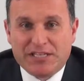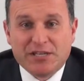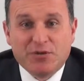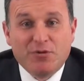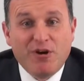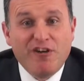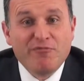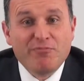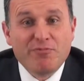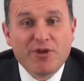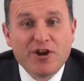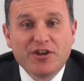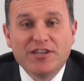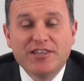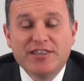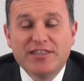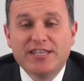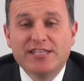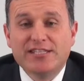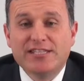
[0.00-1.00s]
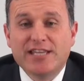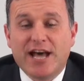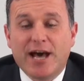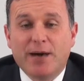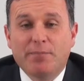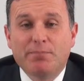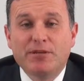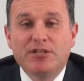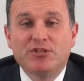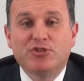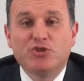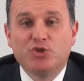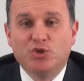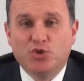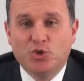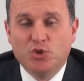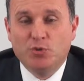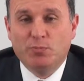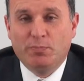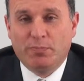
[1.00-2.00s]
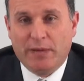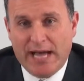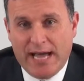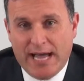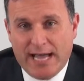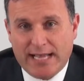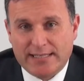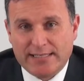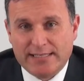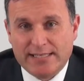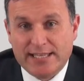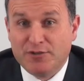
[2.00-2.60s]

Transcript: so I've broken this up into two parts,